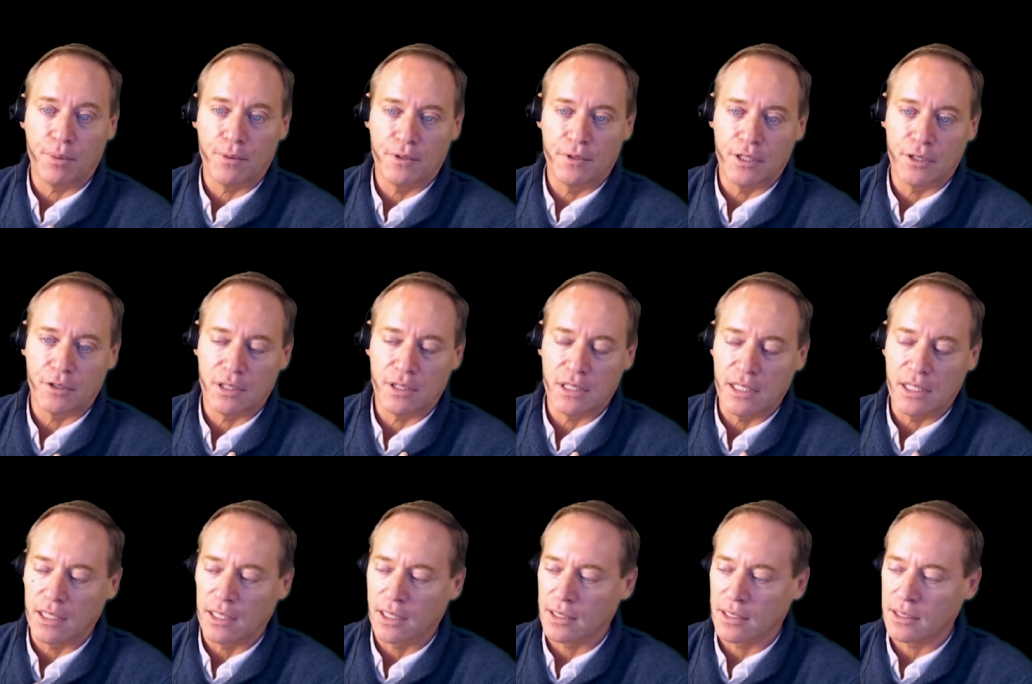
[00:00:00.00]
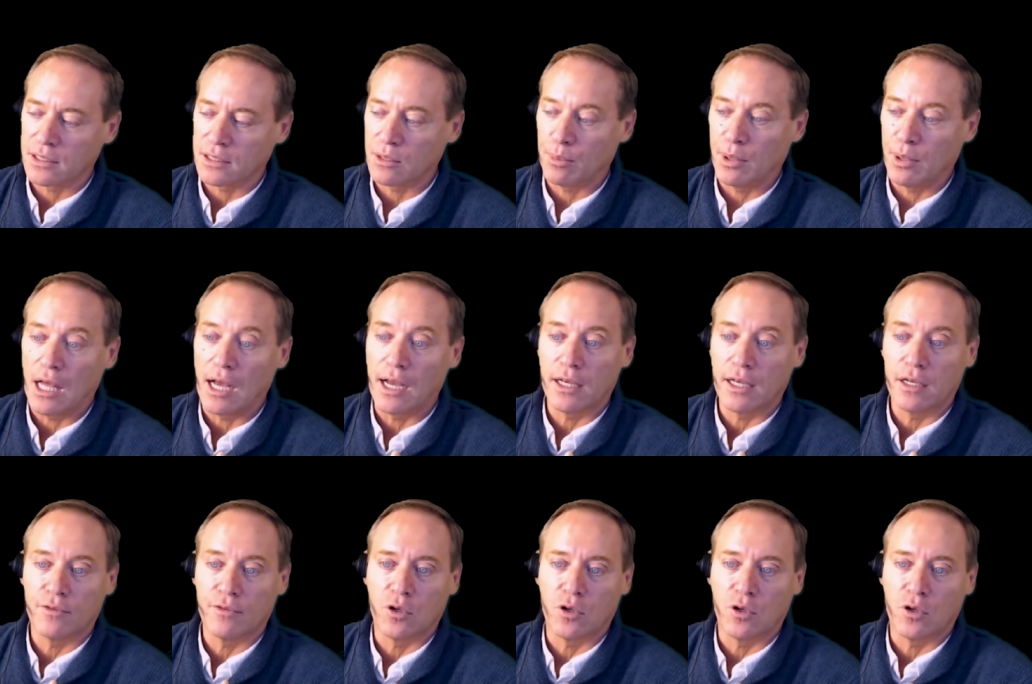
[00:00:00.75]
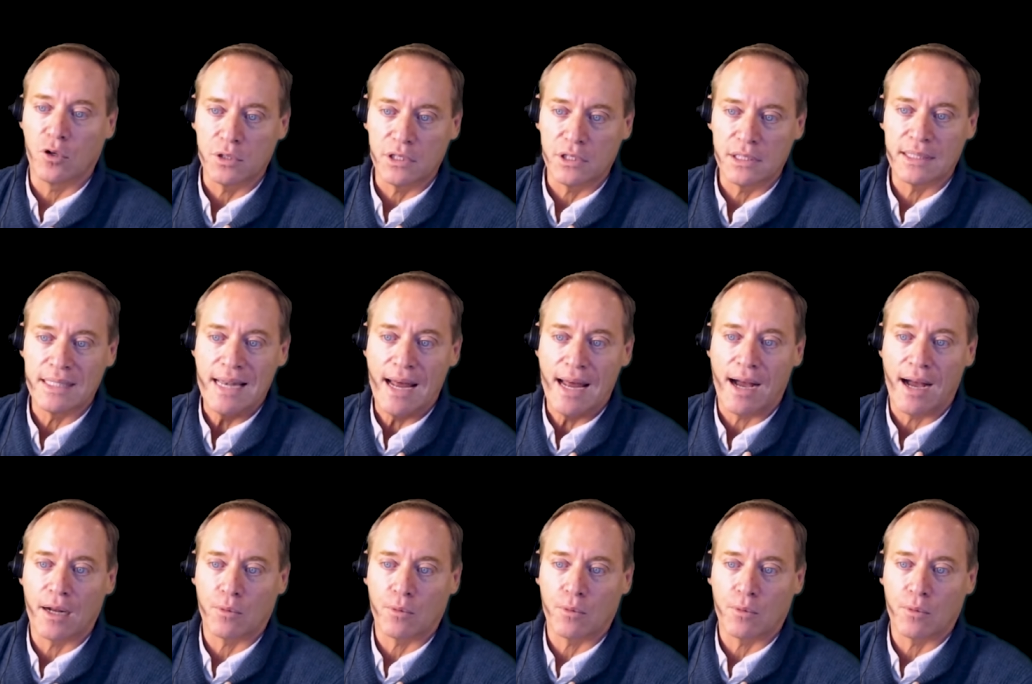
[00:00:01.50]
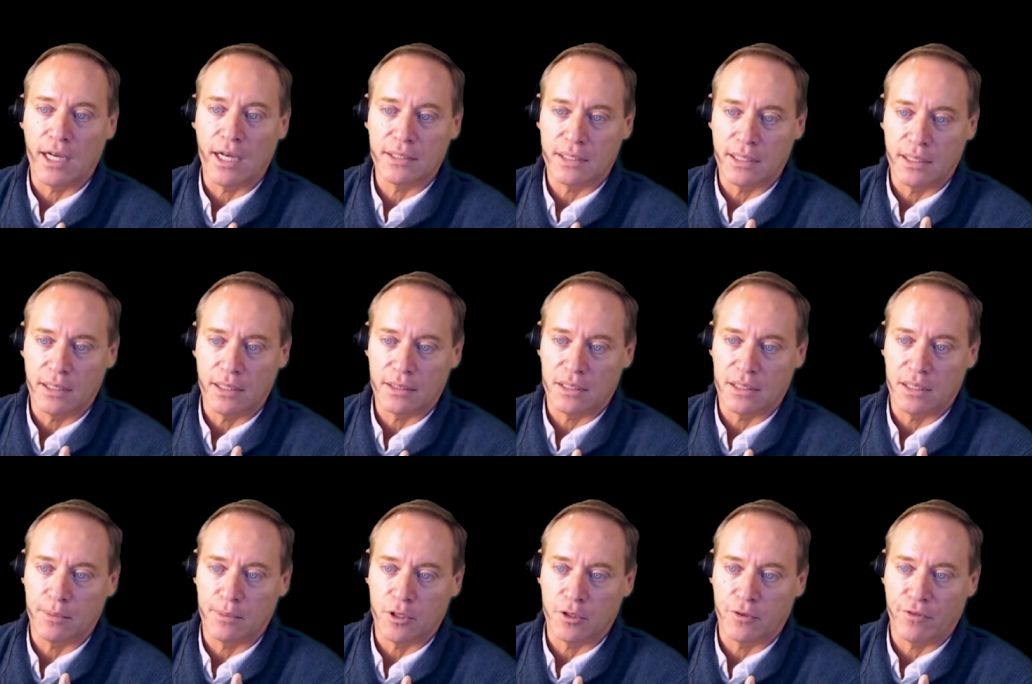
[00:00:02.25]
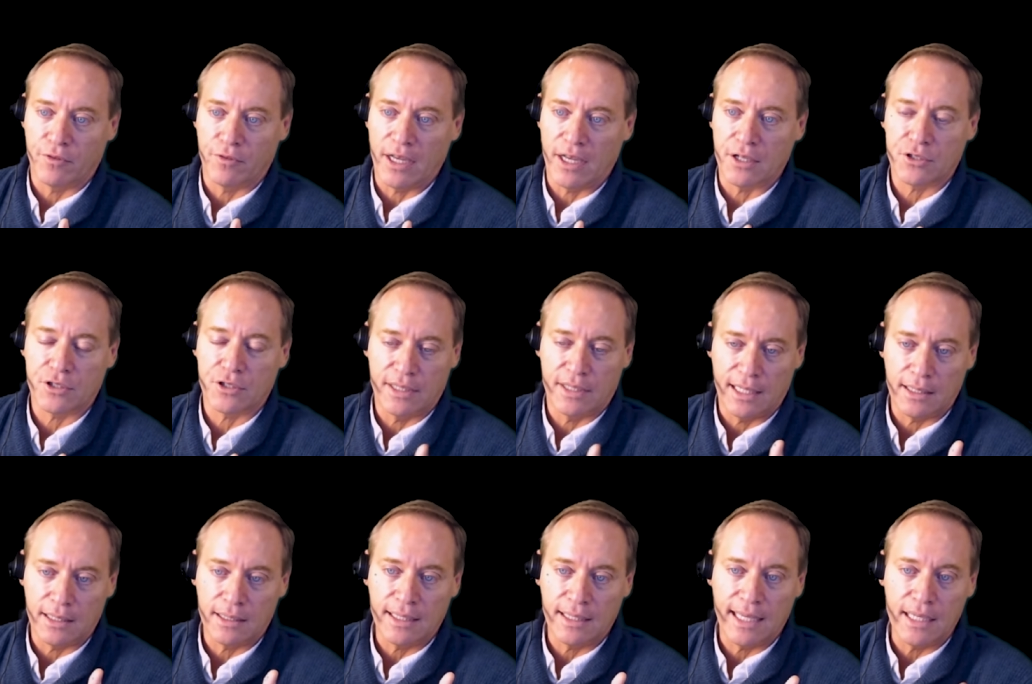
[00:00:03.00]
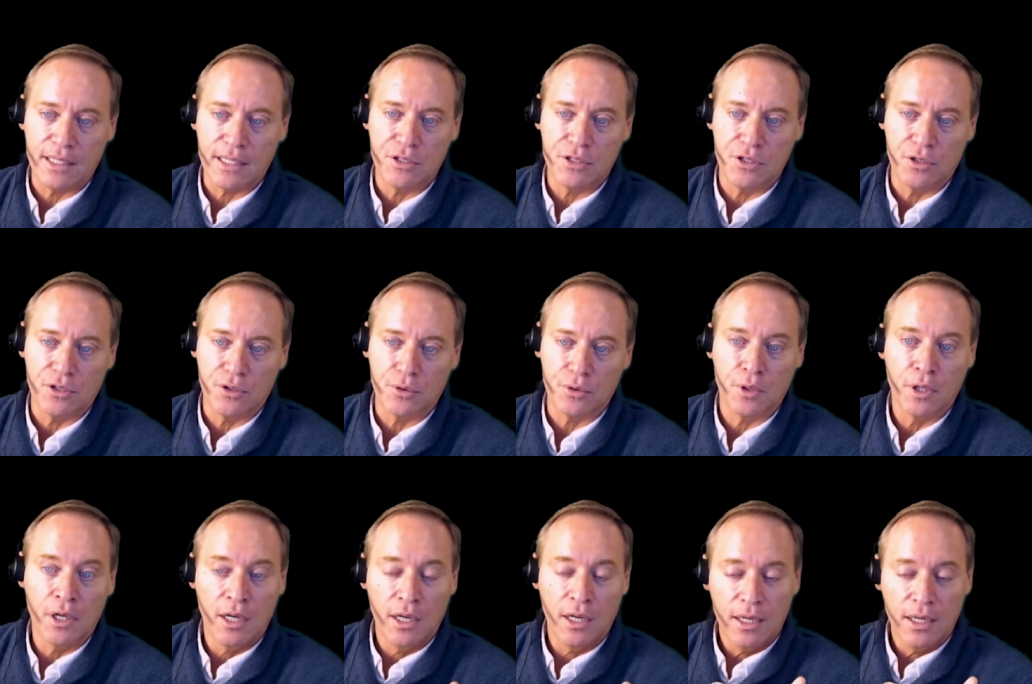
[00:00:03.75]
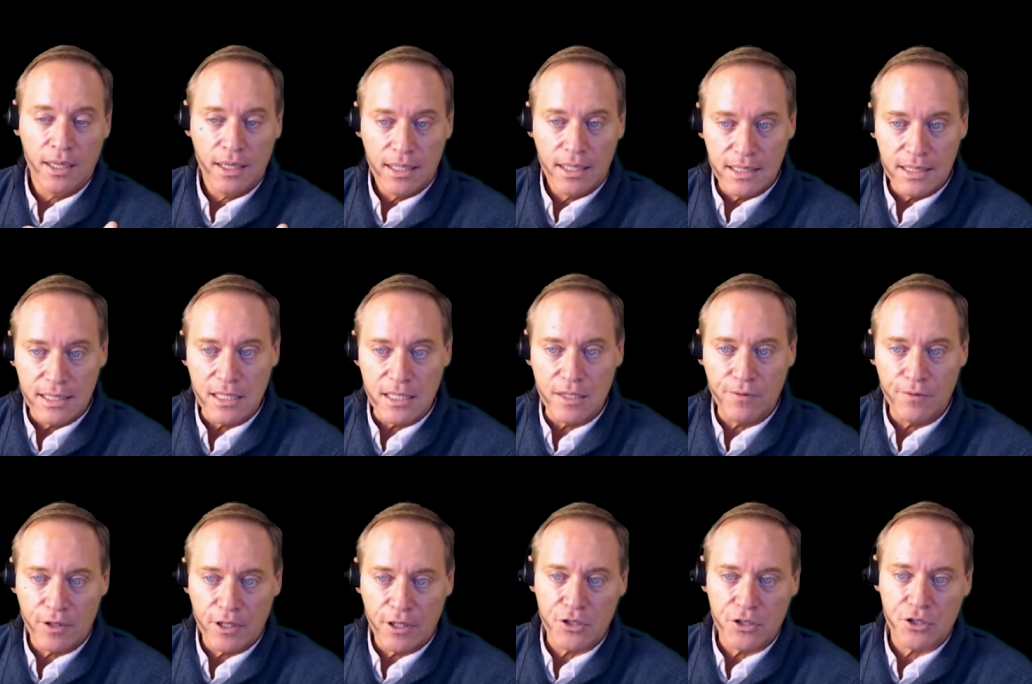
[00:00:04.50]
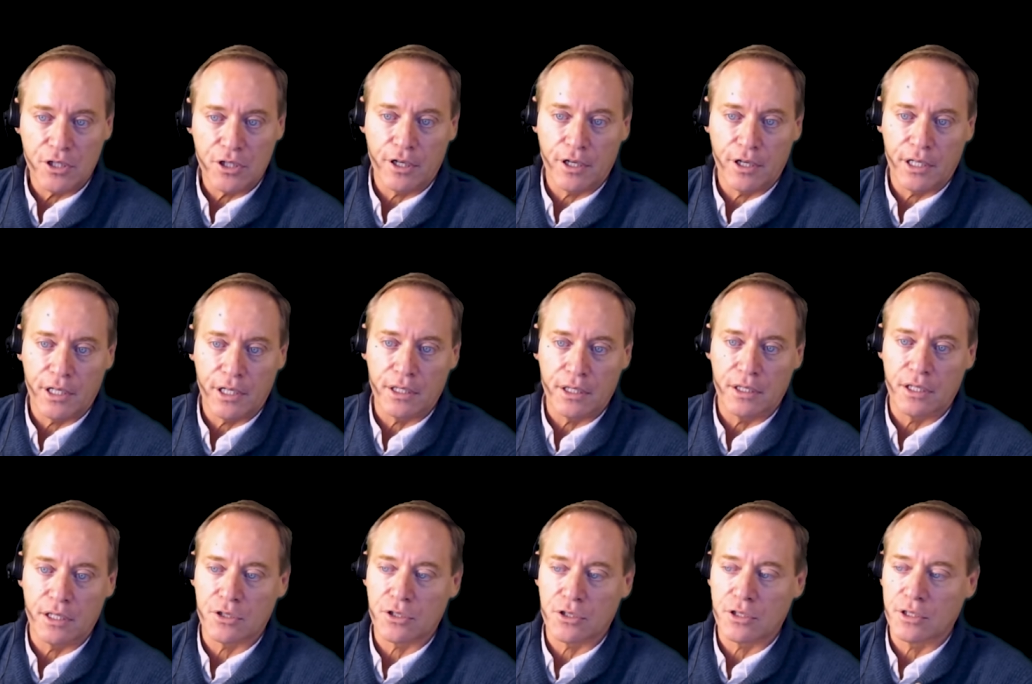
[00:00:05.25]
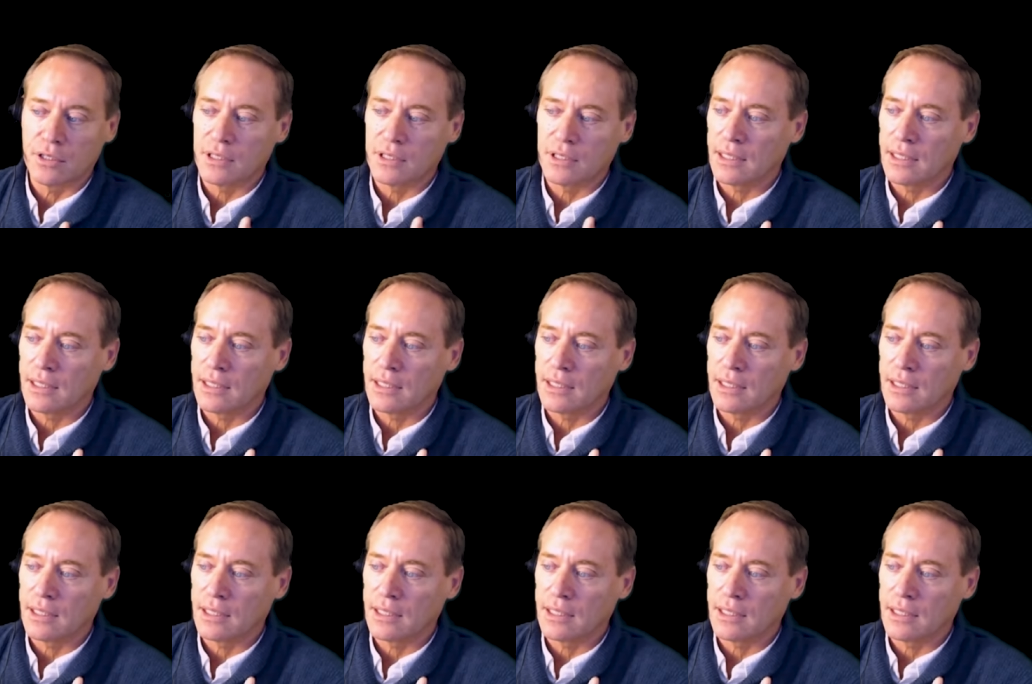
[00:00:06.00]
you know the uh, supply of gold is not rising in a similar fashion that led to deflationary conditions.